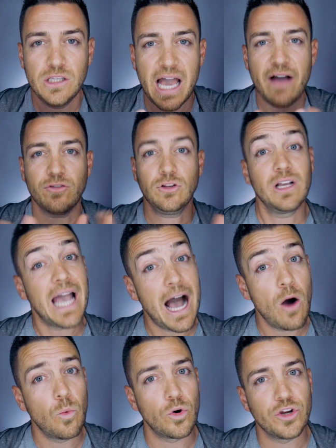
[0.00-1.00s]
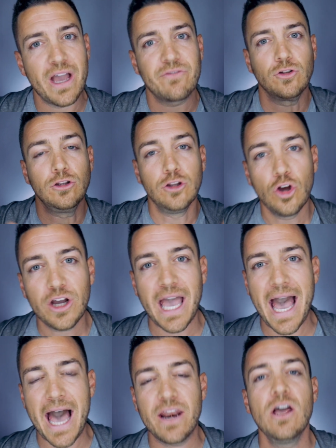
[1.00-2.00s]
You have to look outward. You have to
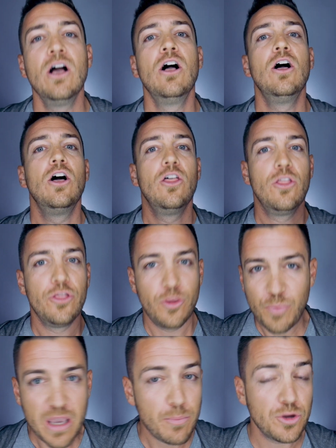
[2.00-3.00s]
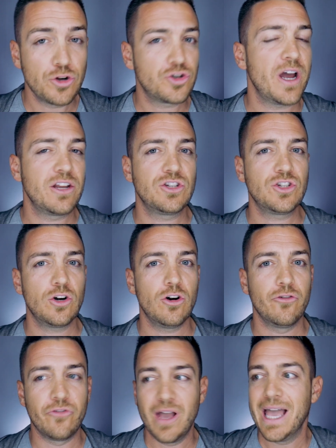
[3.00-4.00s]
look at the people you're trying to
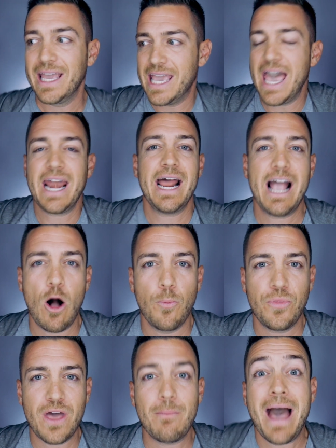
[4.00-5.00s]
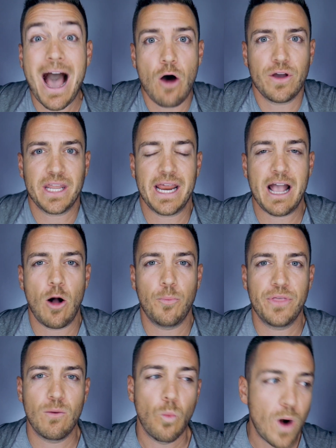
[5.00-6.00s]
serve. Can I help them? How can I
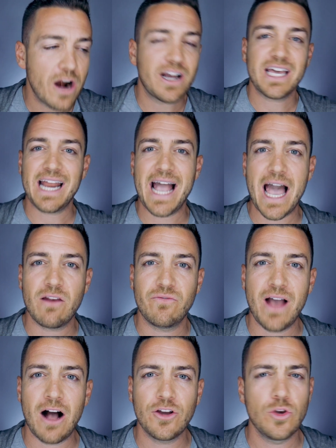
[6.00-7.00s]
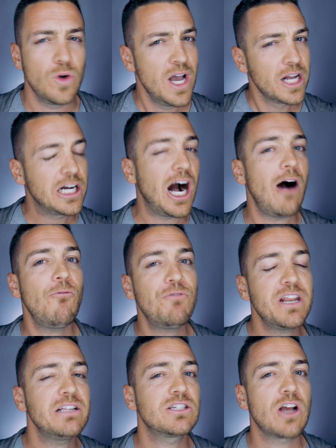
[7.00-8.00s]
help them? Where can I add value?
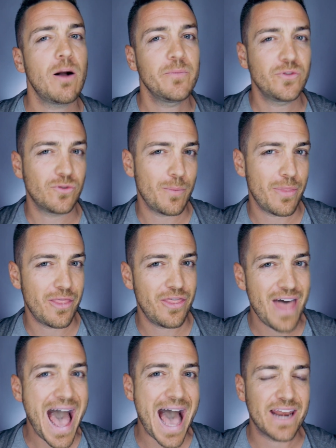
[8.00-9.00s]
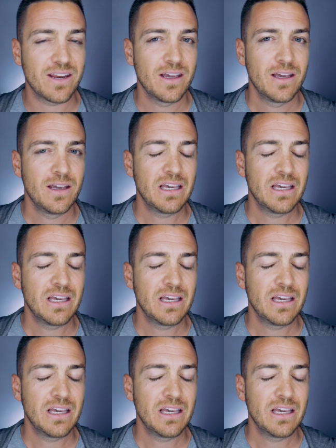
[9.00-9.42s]
Confidence comes from that.